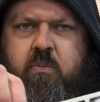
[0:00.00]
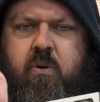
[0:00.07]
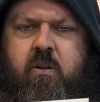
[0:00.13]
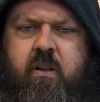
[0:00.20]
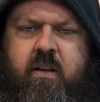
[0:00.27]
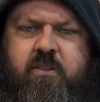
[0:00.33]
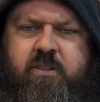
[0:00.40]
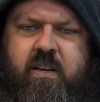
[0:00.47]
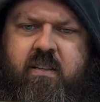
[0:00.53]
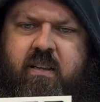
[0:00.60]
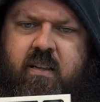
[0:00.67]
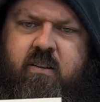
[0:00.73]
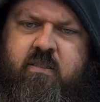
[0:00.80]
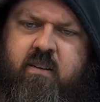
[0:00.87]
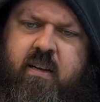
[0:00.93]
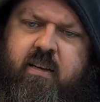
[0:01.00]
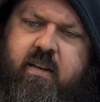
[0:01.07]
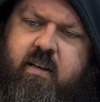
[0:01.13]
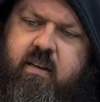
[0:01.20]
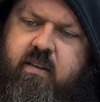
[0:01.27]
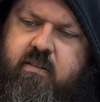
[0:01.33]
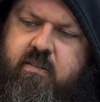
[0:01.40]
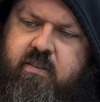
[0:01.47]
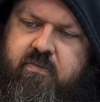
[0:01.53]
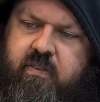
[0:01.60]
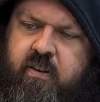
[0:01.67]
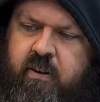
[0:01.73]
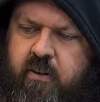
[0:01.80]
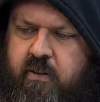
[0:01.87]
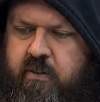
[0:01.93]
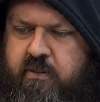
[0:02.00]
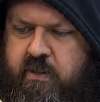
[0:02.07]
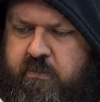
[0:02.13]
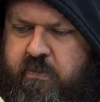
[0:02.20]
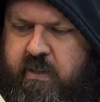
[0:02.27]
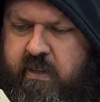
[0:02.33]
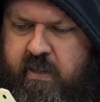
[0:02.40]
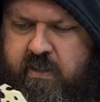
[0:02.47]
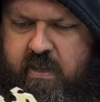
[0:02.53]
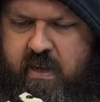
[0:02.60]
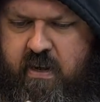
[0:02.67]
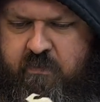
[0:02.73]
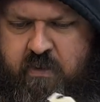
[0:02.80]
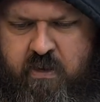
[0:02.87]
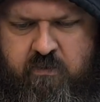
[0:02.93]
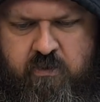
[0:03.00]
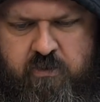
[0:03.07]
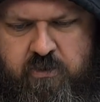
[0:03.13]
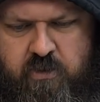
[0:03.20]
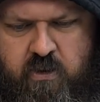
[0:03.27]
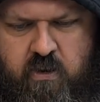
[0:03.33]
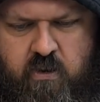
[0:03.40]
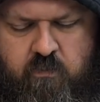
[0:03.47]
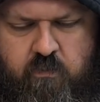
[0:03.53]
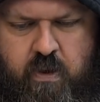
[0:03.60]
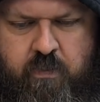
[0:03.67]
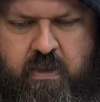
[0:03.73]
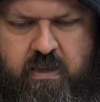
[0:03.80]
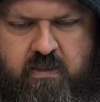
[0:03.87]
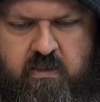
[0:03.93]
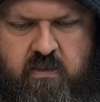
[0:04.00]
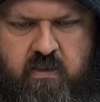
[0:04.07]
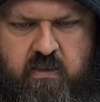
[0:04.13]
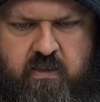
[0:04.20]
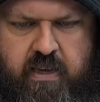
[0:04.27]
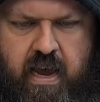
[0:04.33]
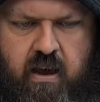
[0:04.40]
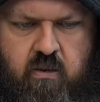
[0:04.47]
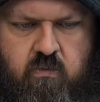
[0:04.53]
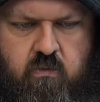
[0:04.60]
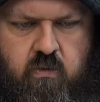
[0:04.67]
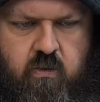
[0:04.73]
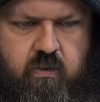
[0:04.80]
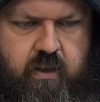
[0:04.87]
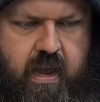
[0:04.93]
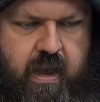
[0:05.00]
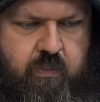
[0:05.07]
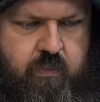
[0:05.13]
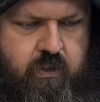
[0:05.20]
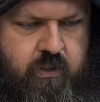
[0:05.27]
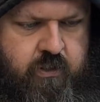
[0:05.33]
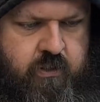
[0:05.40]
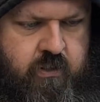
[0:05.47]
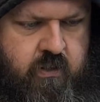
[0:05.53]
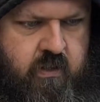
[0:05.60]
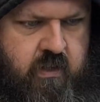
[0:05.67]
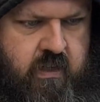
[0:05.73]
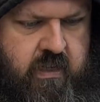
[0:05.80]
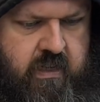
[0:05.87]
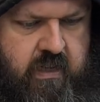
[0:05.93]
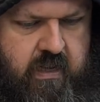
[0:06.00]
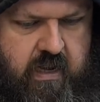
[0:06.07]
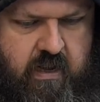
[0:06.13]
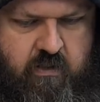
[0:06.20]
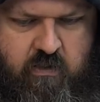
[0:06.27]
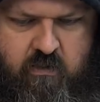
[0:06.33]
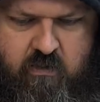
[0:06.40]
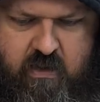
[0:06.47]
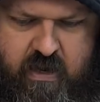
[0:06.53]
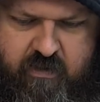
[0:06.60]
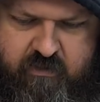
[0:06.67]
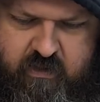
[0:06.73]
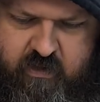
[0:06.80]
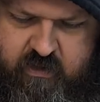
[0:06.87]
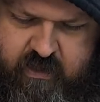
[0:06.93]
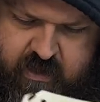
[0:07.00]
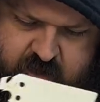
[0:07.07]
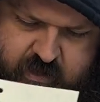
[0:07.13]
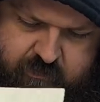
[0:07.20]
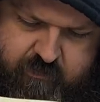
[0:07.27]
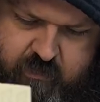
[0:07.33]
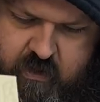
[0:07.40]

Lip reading: Proline sheet that looks like a Defender or something like that. I'm not real sure. Maybe that's the Scout or the Ambush. I don't know. I have to look that up.